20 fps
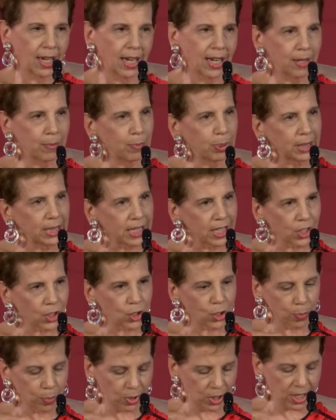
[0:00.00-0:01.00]
I am
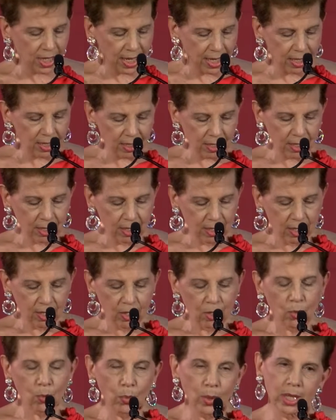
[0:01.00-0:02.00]
pleased to present
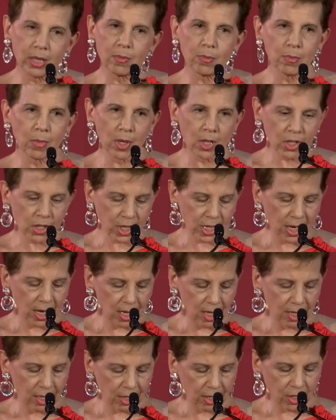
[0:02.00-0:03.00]
Wynton
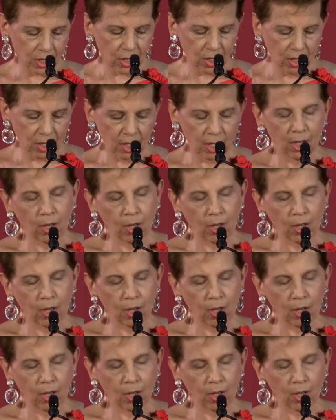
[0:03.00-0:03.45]
Marsalis